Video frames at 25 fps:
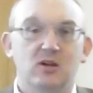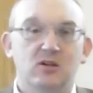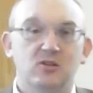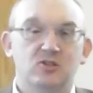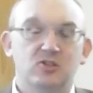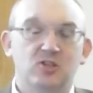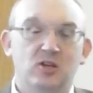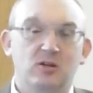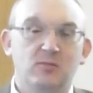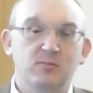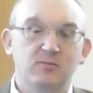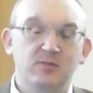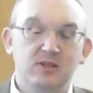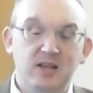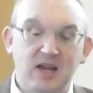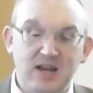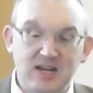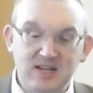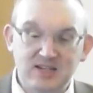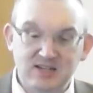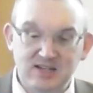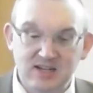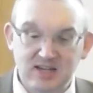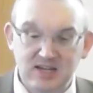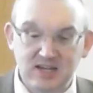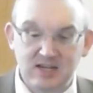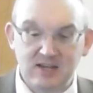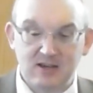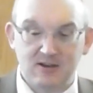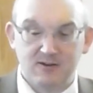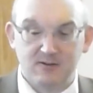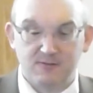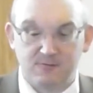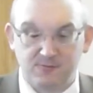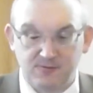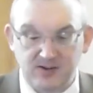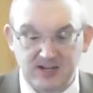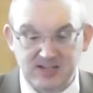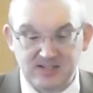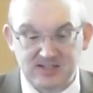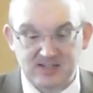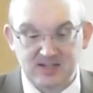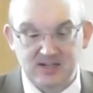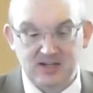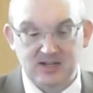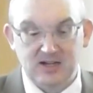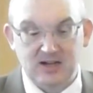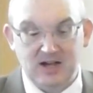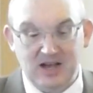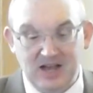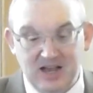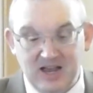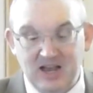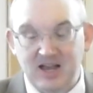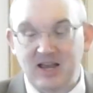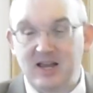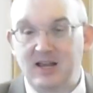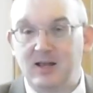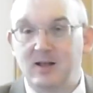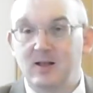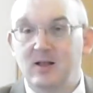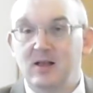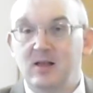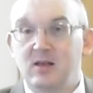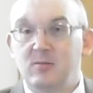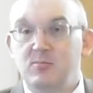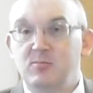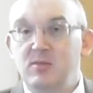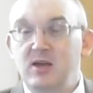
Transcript: some 90 feet high,